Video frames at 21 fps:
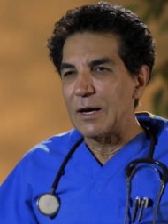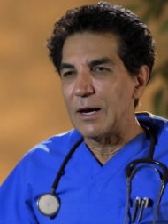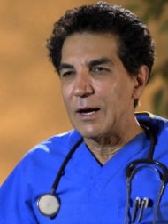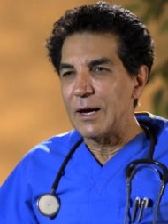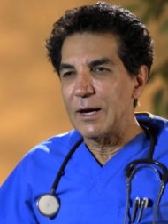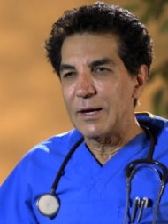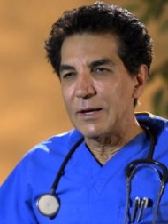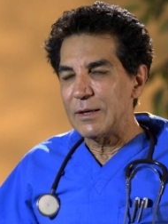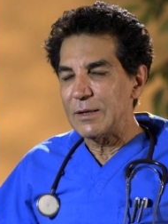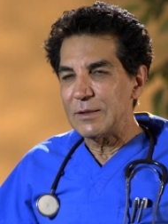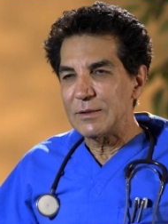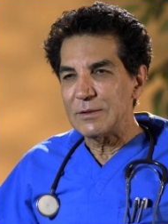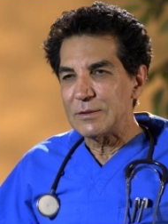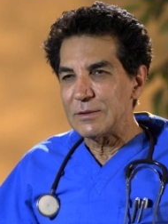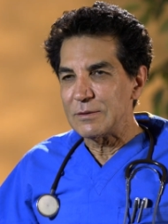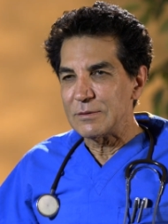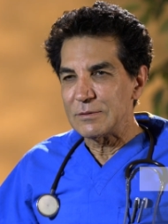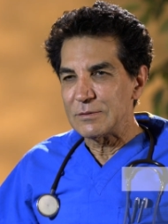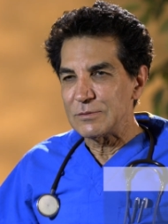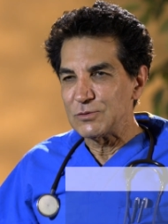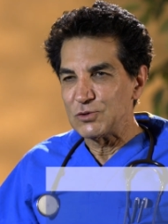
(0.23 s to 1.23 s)
I
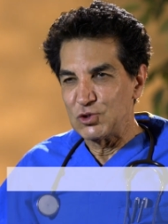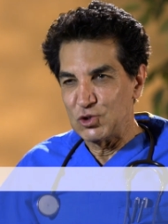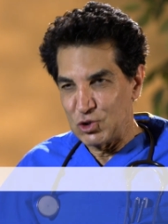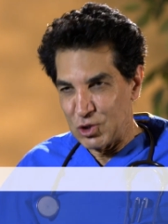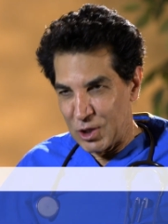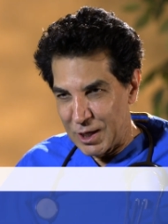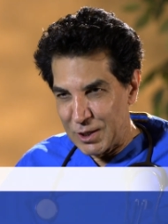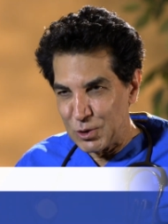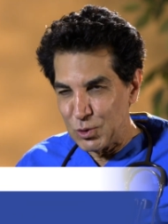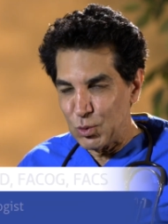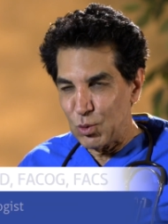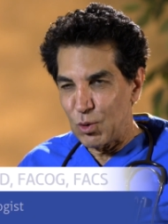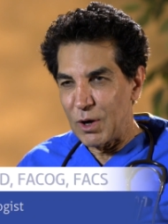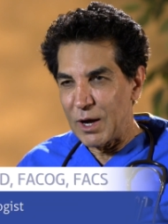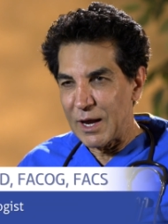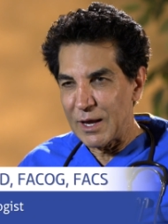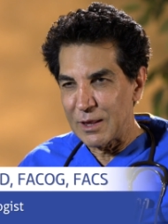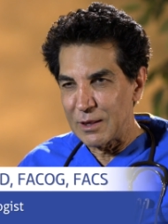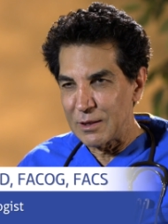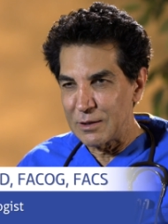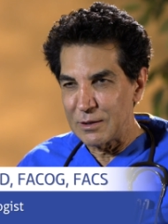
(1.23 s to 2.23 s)

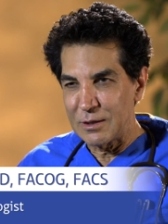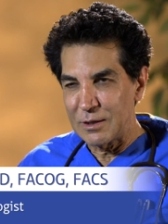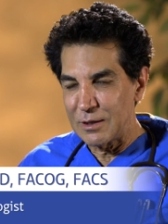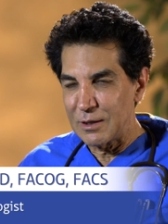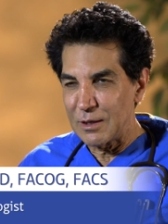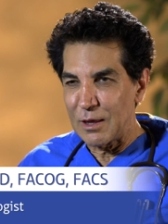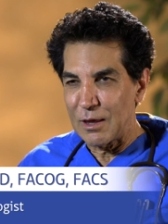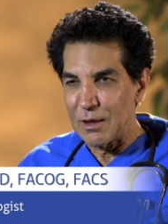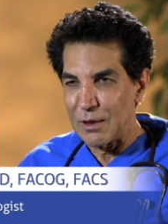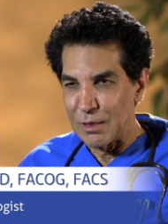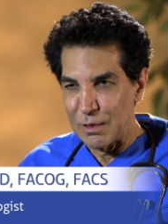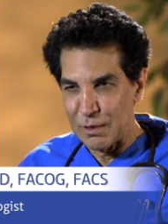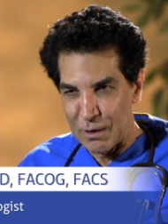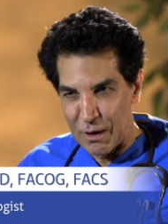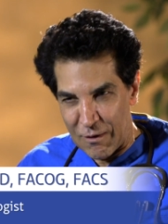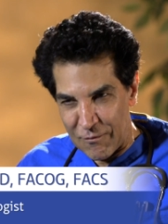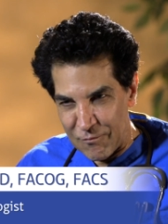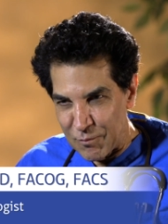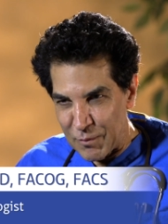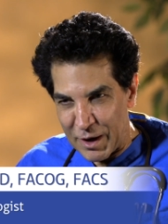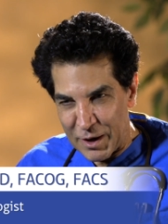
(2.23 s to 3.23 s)
genuinely
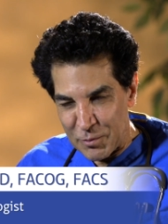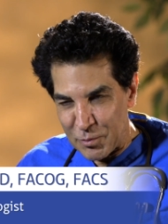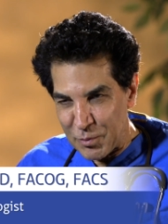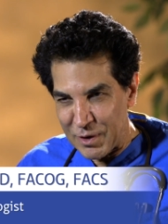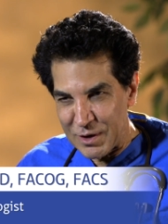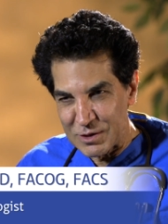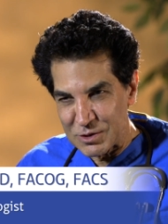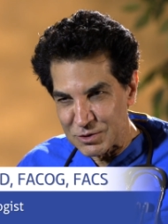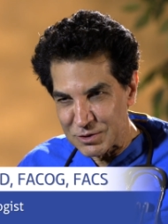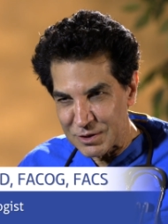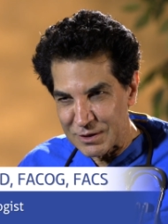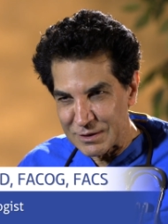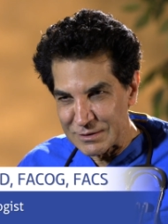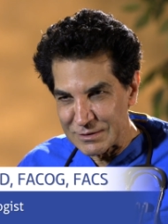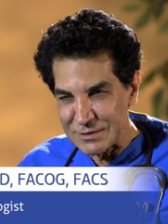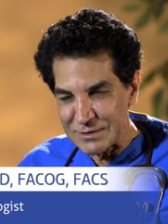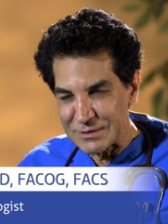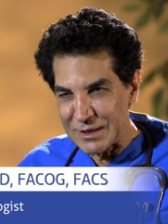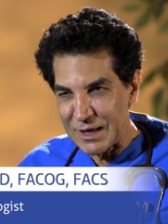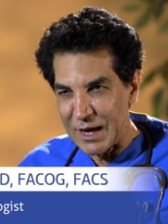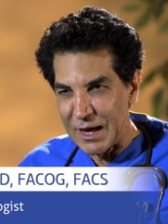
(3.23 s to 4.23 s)
love my
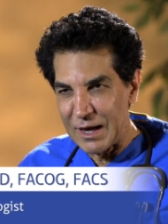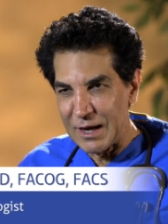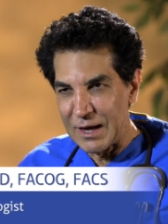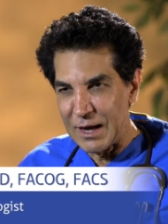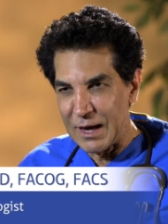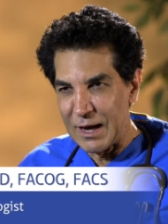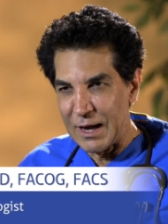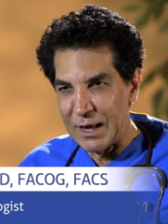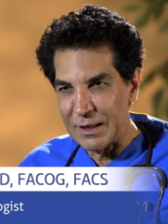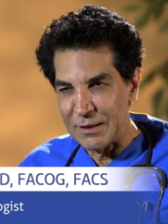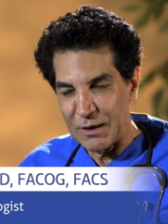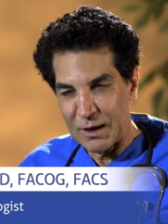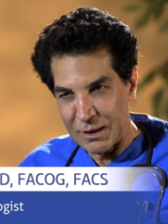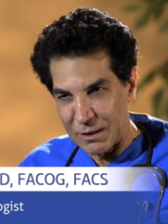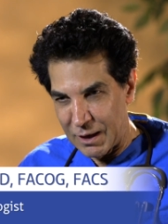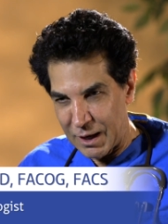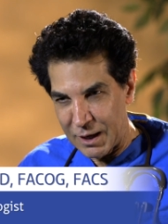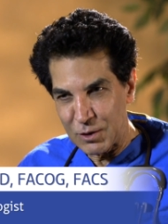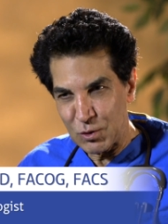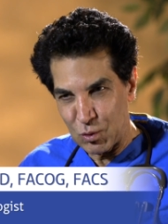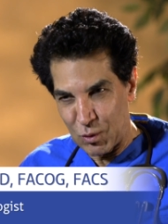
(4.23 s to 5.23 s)
patients and I
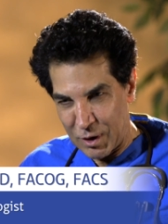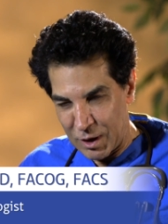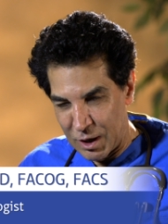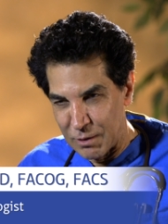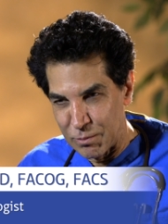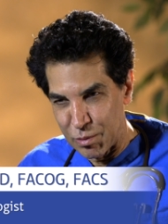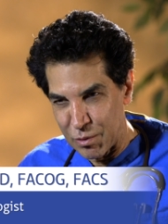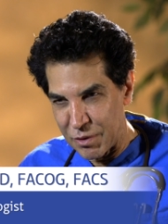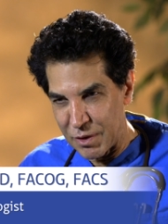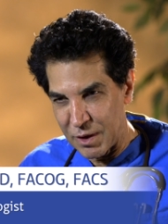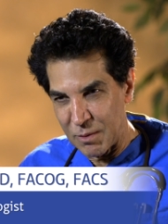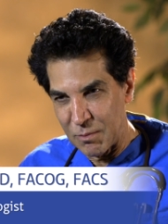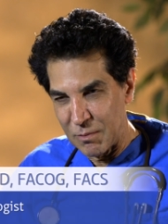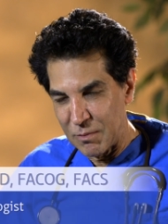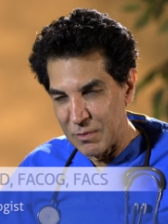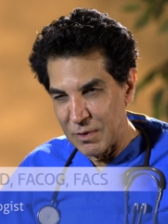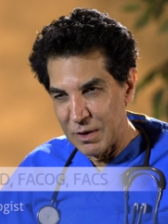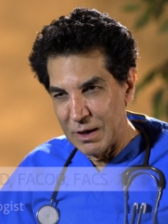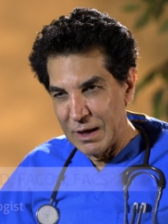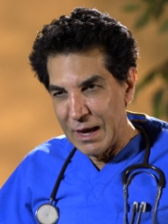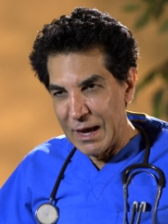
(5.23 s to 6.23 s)
like to help them.
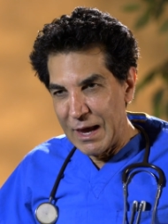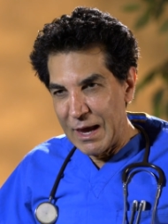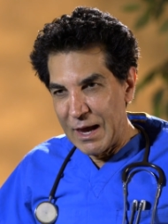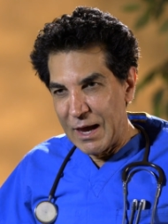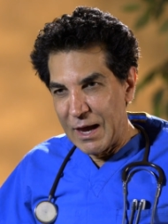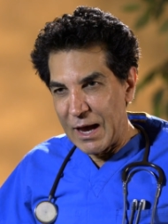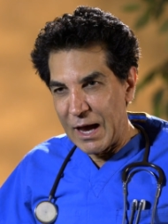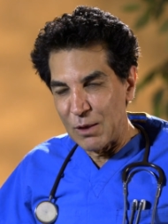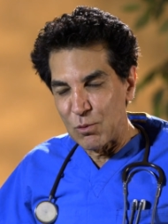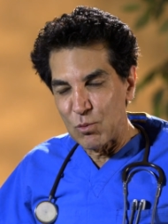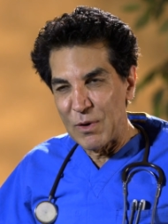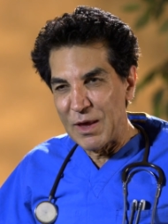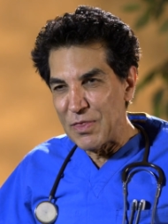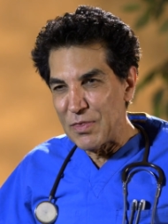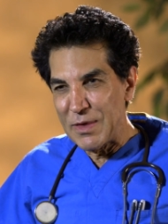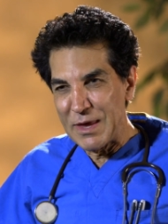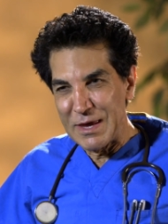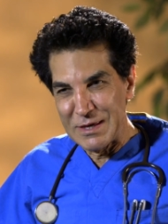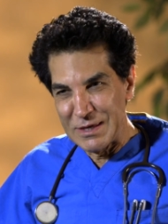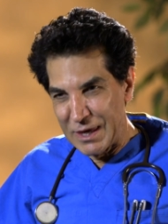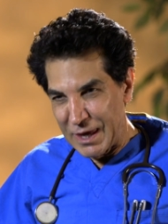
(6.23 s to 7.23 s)
And when
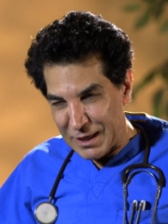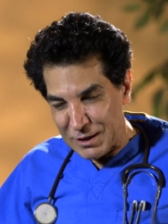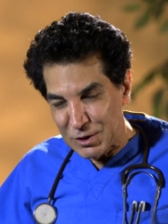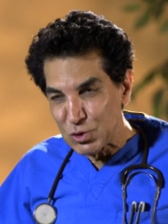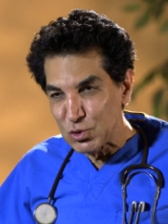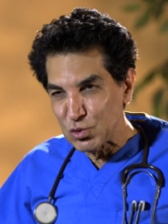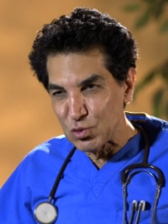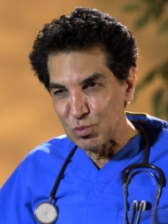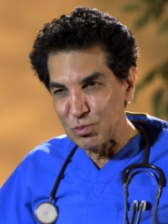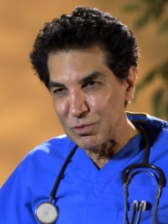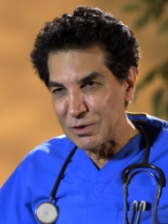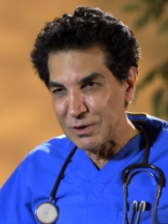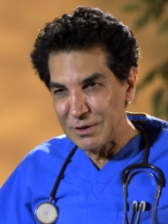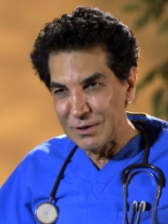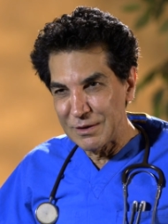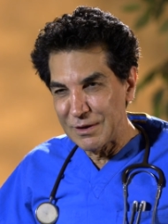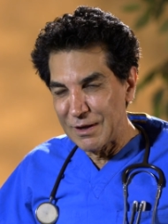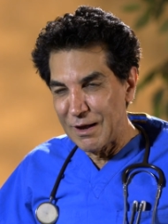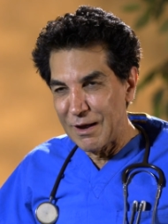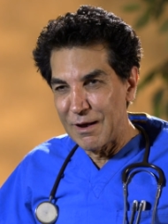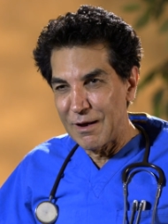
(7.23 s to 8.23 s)
they get to
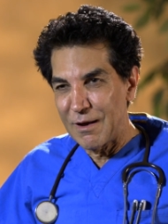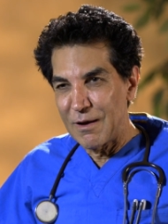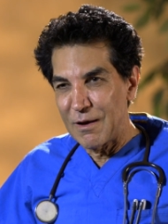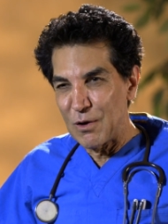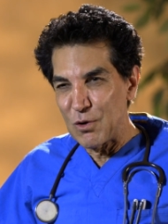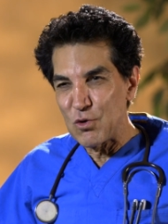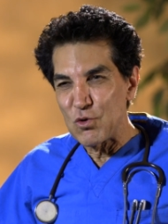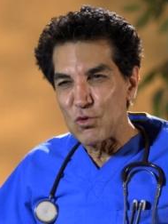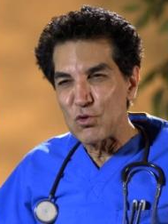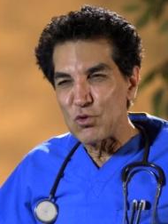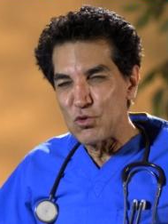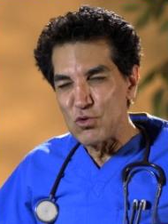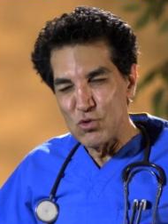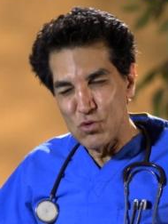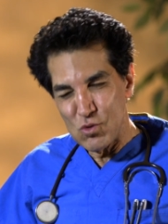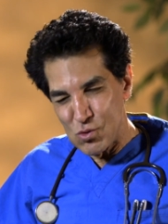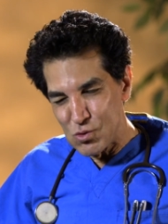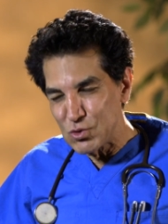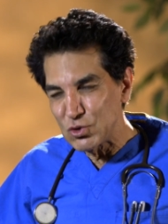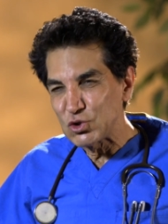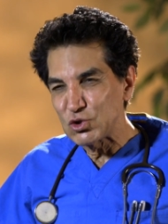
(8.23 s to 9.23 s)
me,
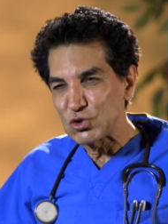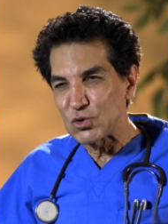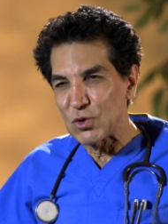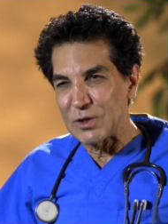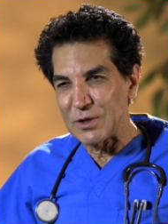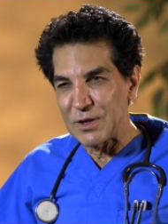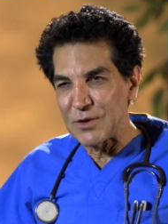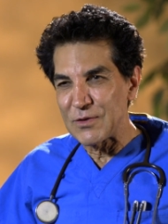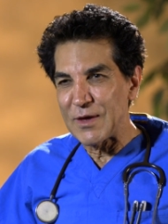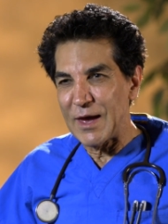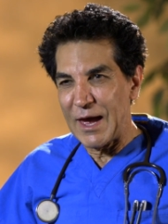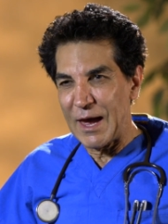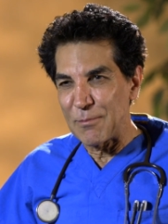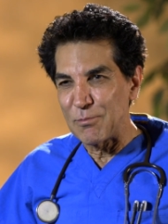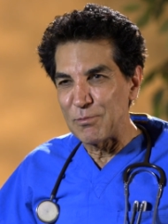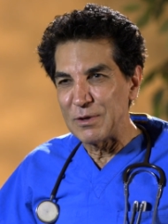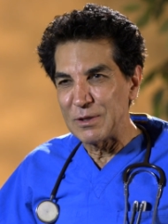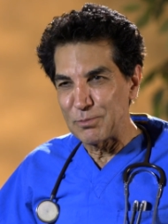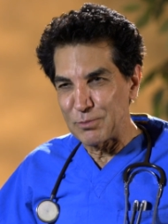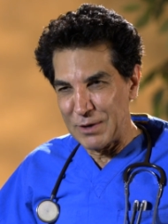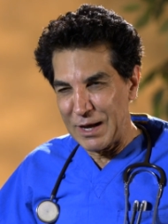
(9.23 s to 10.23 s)
usually they have
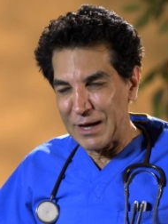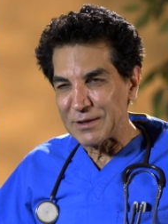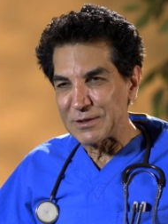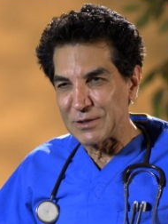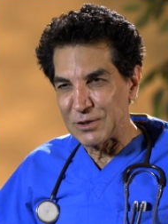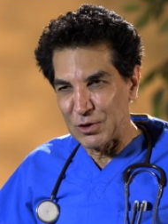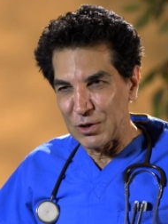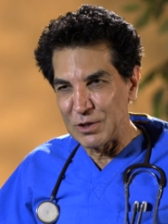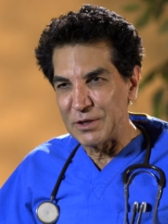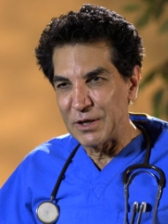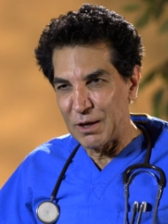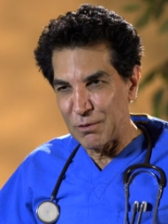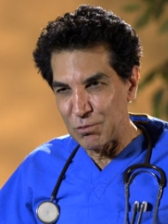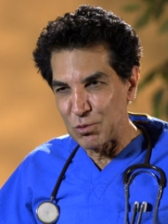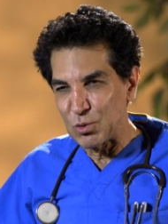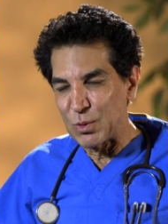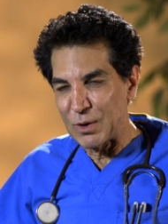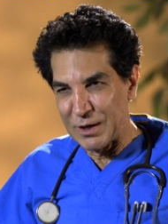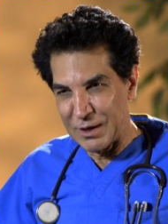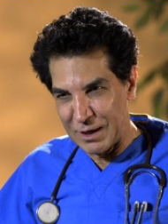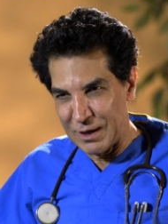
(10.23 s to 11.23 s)
been practically
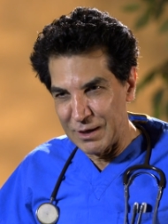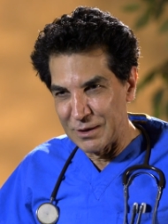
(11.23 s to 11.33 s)
everywhere